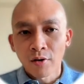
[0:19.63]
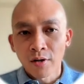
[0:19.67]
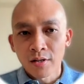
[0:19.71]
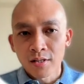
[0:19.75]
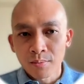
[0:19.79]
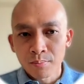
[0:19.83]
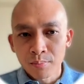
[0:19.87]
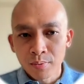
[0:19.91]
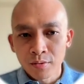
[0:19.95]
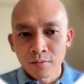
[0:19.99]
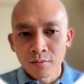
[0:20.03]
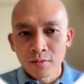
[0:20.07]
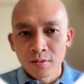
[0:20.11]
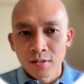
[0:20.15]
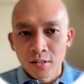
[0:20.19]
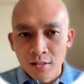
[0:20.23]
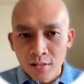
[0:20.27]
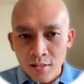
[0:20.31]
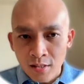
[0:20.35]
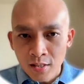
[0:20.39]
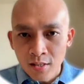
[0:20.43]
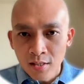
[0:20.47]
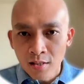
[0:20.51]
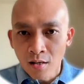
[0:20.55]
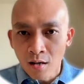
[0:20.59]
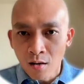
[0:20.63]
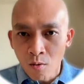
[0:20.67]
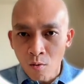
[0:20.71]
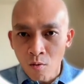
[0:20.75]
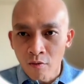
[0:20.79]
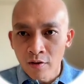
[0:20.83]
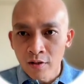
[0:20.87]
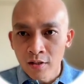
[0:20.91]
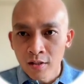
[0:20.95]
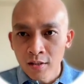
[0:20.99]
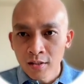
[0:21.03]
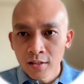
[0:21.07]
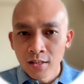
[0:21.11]
For example, CCR
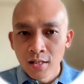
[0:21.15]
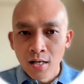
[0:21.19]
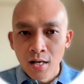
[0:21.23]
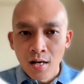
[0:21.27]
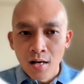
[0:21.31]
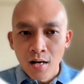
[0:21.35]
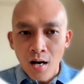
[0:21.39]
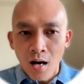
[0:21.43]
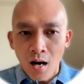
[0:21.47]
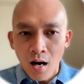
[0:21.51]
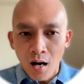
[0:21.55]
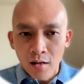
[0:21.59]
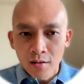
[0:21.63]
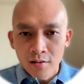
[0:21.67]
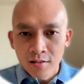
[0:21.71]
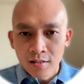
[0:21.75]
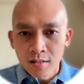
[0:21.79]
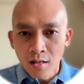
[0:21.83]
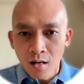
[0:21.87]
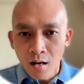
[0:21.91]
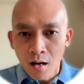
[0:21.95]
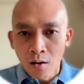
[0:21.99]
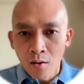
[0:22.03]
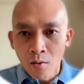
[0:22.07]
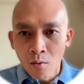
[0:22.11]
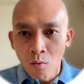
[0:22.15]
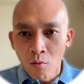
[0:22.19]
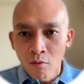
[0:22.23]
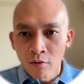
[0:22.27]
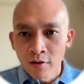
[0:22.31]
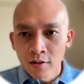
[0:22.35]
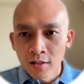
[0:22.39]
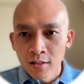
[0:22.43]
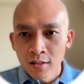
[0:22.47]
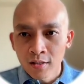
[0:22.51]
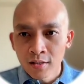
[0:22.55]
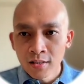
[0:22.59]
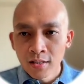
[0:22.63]
over here, RCR
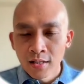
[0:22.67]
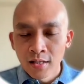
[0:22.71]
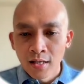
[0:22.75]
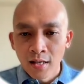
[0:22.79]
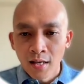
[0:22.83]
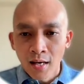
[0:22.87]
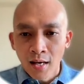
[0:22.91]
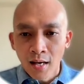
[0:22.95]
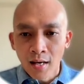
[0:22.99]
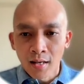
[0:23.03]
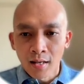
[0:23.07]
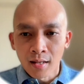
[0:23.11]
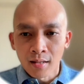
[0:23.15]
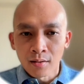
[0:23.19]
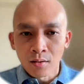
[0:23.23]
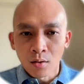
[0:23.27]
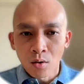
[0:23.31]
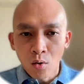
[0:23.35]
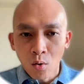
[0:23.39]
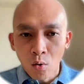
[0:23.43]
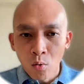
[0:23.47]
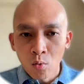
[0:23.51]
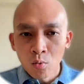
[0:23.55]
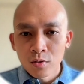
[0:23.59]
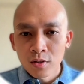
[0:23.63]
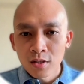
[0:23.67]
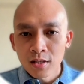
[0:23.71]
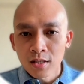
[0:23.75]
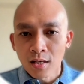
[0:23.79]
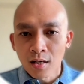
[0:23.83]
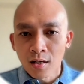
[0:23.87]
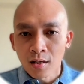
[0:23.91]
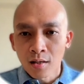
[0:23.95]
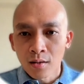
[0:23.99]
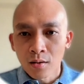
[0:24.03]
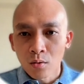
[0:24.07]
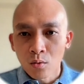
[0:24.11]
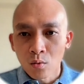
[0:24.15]
over here, and
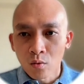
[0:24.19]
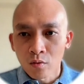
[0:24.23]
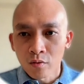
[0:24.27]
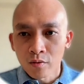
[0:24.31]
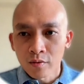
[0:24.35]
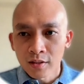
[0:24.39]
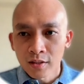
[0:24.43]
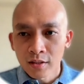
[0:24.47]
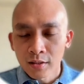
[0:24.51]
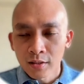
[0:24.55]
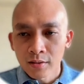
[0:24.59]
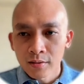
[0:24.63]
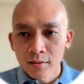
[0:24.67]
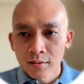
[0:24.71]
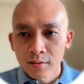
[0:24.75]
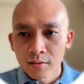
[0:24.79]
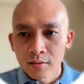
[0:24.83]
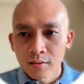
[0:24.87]
OCR over here,